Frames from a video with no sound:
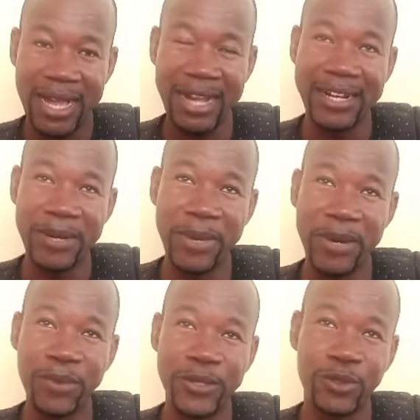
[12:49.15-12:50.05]

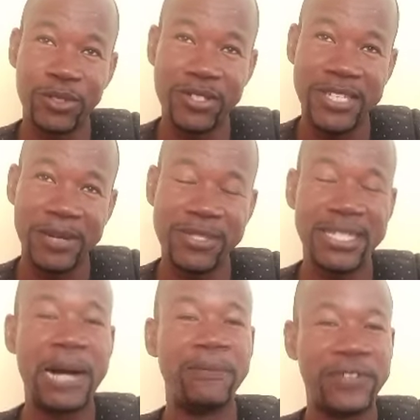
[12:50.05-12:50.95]
Agreement between
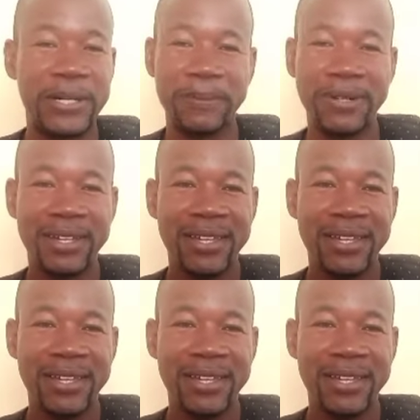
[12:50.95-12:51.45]
subject and verb.